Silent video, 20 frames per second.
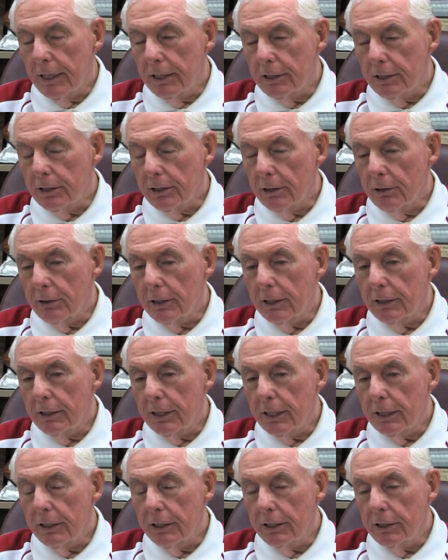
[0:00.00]
So that
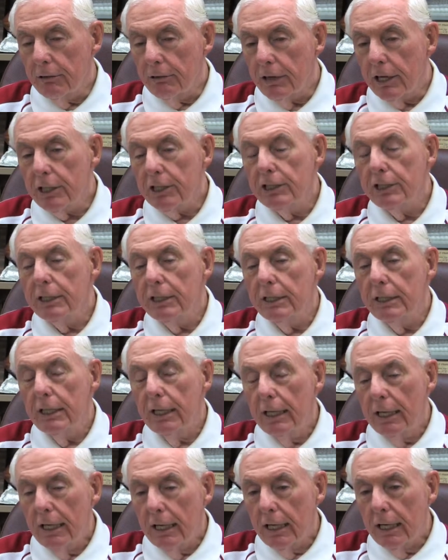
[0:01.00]
the direction
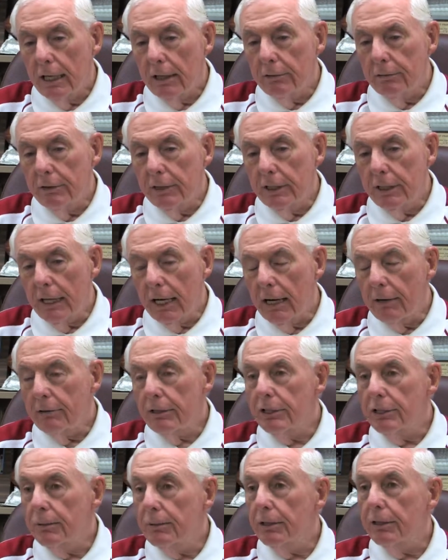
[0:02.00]
of the
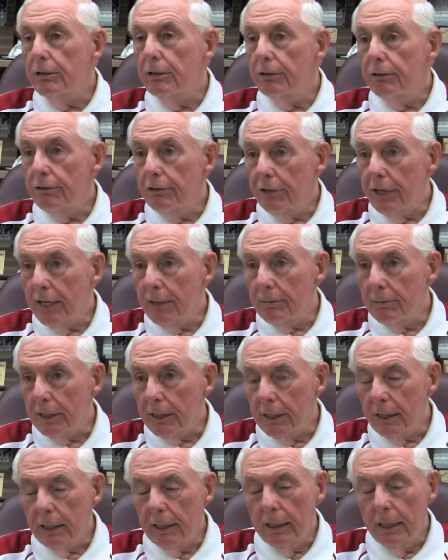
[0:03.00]
Irish immigrant
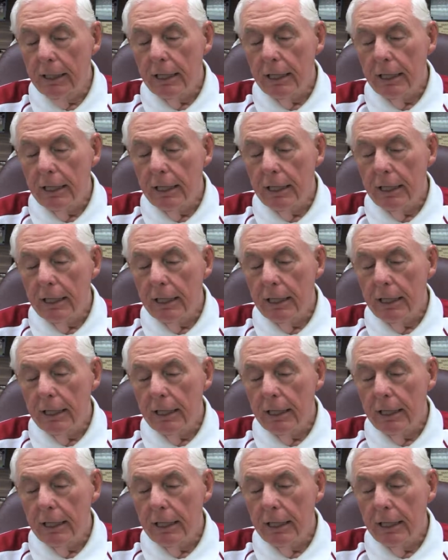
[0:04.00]
family,